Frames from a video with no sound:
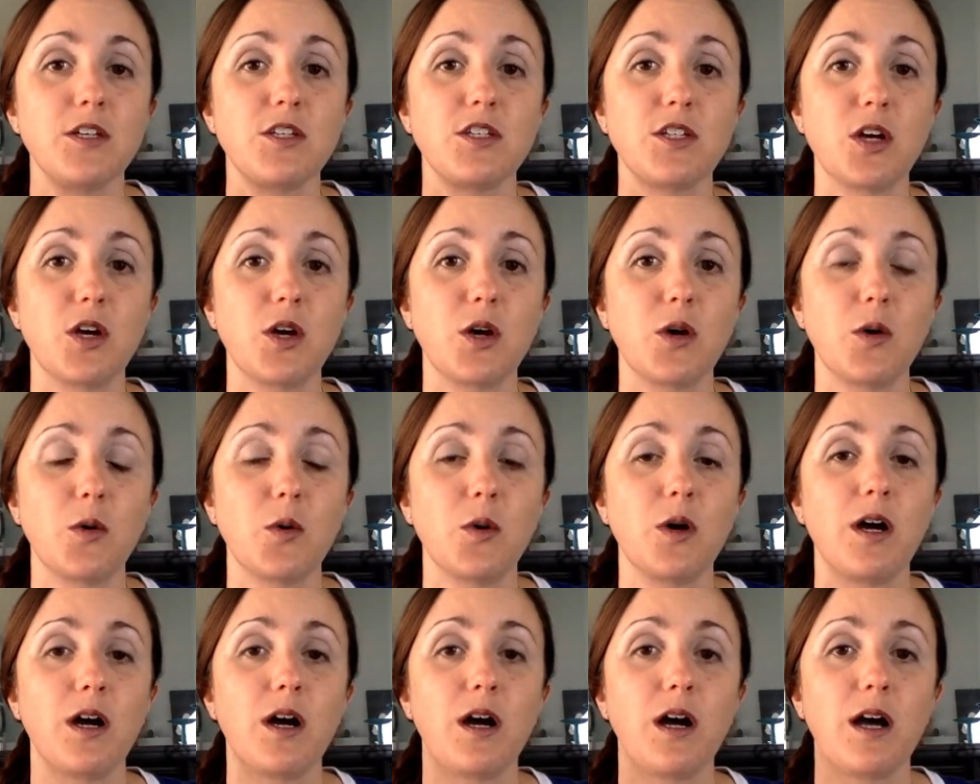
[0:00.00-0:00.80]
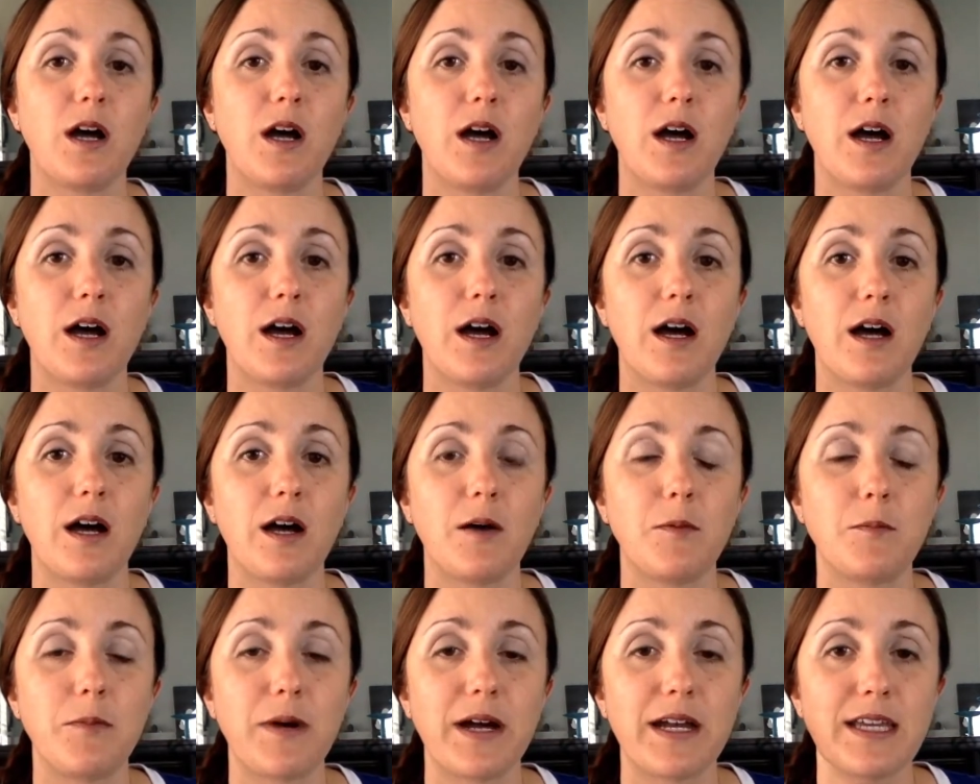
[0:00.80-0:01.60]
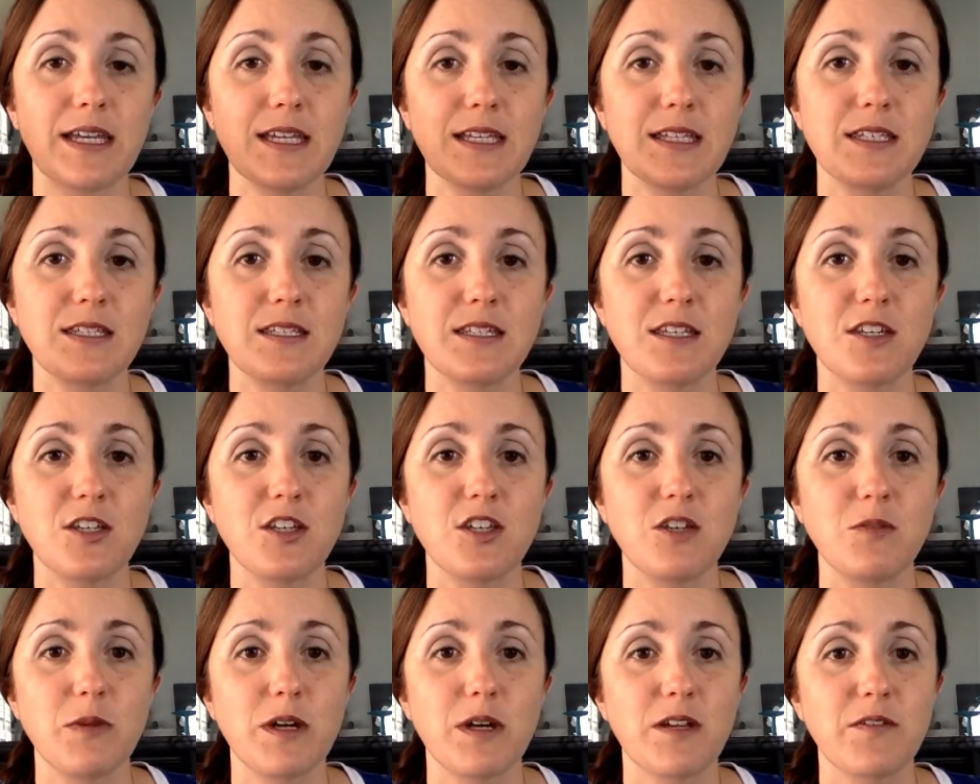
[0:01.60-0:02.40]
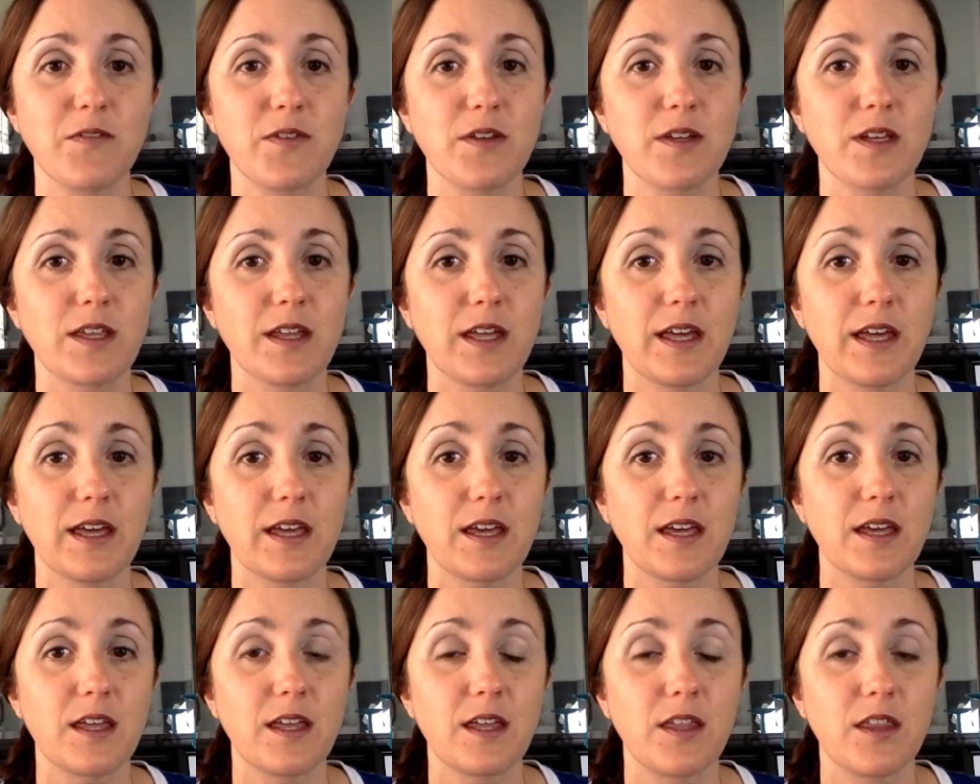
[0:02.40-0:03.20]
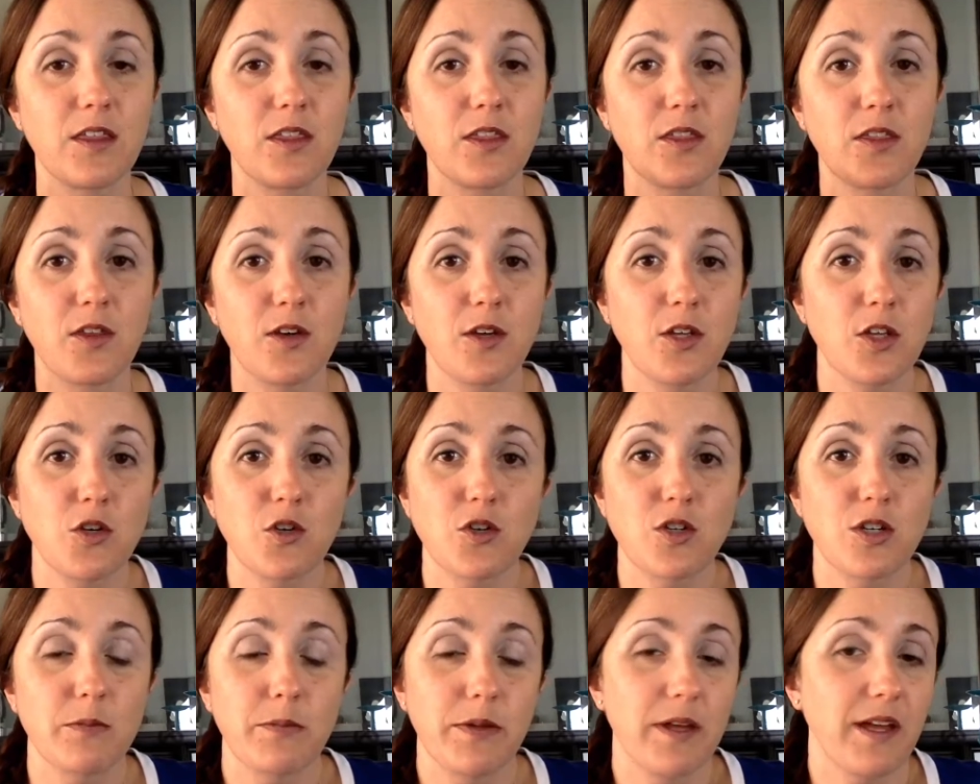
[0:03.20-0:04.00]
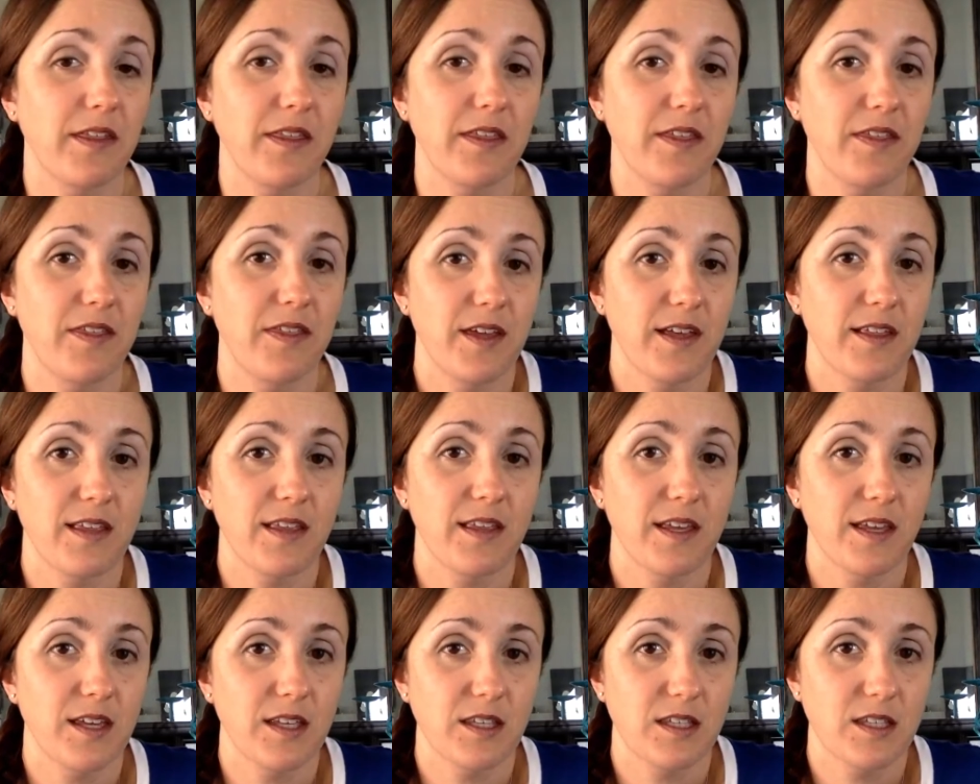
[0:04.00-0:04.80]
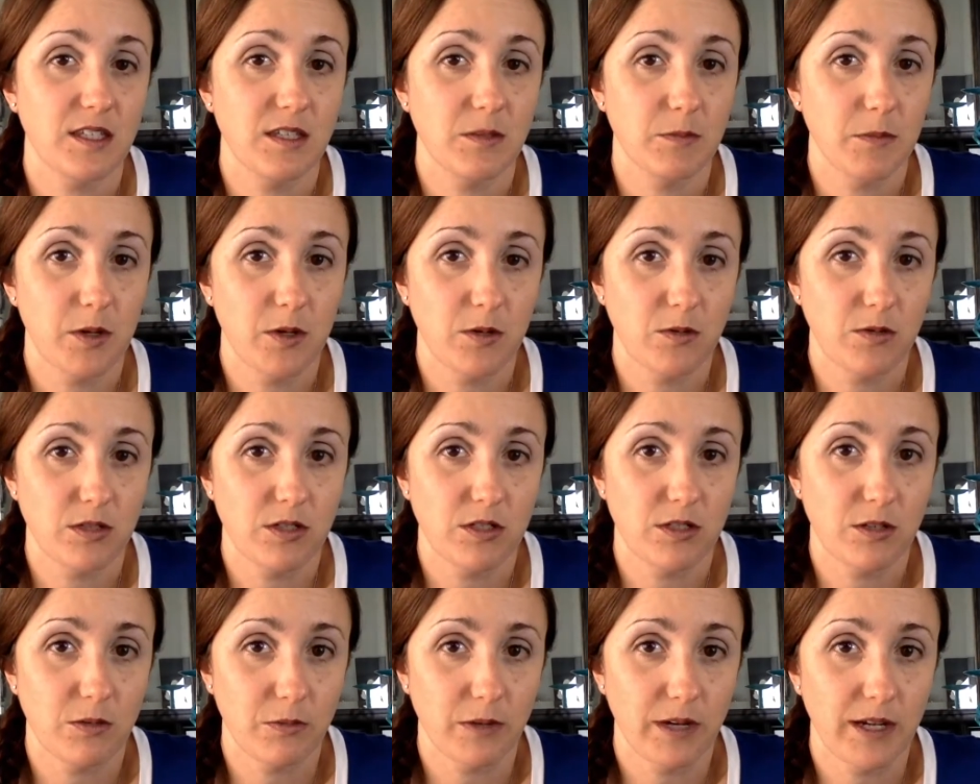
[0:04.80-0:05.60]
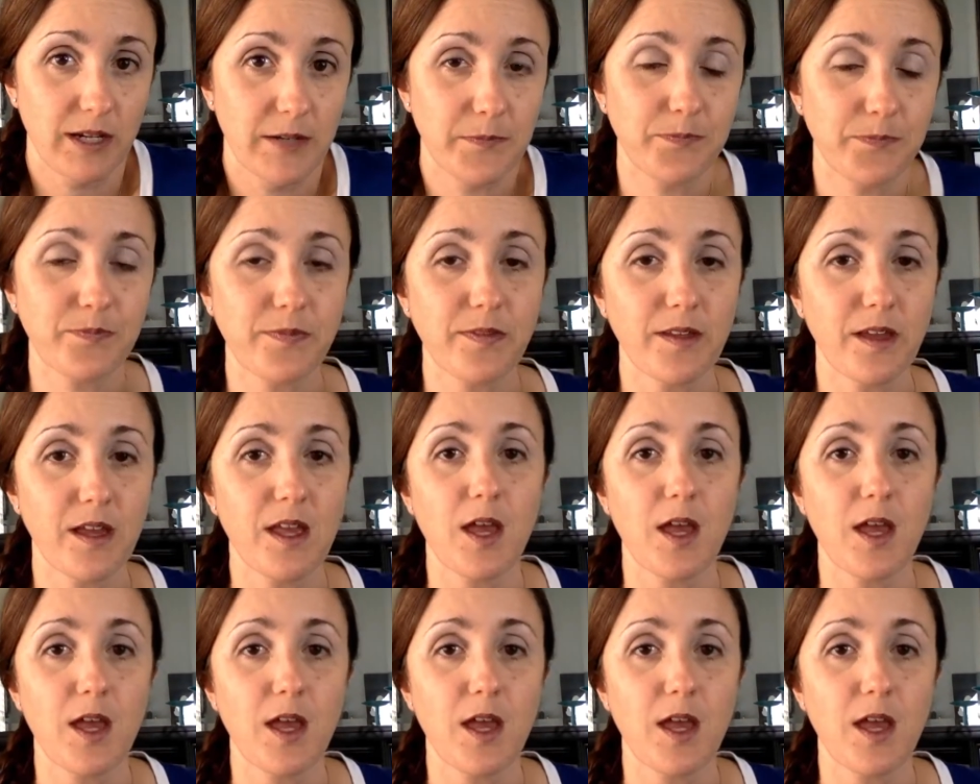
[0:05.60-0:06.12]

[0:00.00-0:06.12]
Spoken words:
So by instinct, you might feel like that you should pick the thing that gets the most, right?